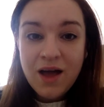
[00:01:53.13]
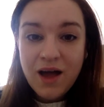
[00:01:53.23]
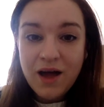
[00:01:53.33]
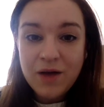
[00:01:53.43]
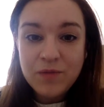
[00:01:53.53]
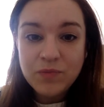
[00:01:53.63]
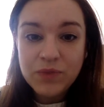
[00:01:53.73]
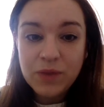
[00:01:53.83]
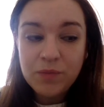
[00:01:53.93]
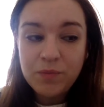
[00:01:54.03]

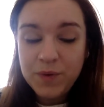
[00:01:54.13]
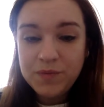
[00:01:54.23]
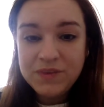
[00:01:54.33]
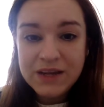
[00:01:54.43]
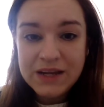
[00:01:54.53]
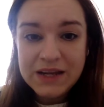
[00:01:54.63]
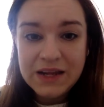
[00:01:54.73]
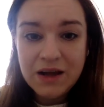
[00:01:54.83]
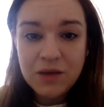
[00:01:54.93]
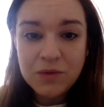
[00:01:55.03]
But
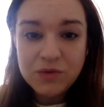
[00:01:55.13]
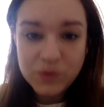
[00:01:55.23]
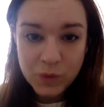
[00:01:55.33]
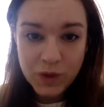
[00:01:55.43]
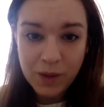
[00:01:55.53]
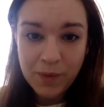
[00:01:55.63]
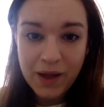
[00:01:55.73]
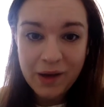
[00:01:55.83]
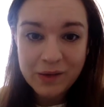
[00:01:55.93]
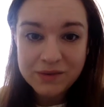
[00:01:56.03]
particularly, I want to talk
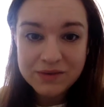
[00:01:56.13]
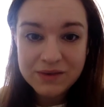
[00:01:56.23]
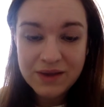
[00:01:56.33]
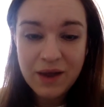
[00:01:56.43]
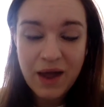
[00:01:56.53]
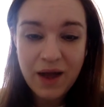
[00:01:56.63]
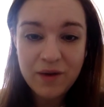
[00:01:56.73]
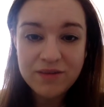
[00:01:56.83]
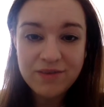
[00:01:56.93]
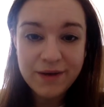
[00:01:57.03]
about how
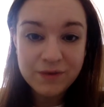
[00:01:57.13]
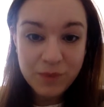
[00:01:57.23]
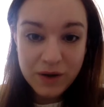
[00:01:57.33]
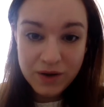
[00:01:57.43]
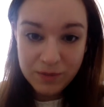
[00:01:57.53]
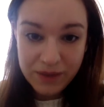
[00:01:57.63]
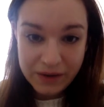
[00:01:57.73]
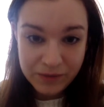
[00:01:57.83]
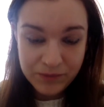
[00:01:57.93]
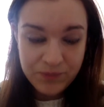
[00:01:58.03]
it affects period
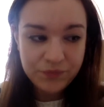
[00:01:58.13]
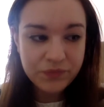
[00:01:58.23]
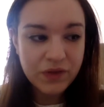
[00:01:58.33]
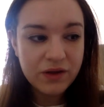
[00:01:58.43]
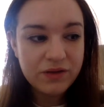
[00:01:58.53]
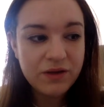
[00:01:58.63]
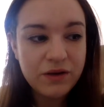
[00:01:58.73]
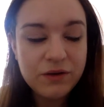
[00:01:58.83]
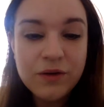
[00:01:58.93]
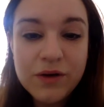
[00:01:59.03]
pain.
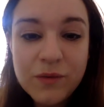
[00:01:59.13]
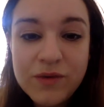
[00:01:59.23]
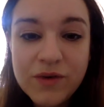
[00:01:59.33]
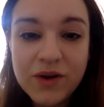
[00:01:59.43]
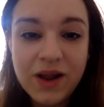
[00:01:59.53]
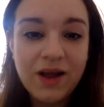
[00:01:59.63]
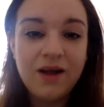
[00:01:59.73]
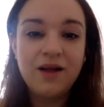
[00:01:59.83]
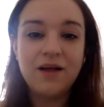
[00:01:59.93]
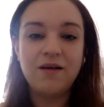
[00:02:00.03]
So we've got
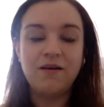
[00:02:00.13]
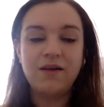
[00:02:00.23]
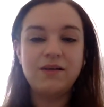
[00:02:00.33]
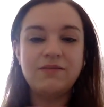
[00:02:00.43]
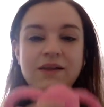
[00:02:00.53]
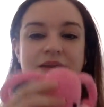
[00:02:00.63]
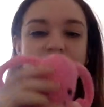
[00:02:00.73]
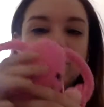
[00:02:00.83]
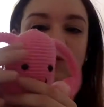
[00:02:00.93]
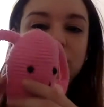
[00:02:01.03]
a lovely little
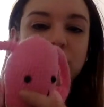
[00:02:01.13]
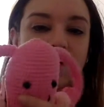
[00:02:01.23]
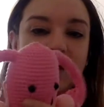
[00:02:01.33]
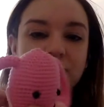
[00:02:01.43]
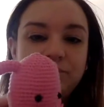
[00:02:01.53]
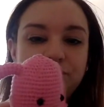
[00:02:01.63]
model womb here.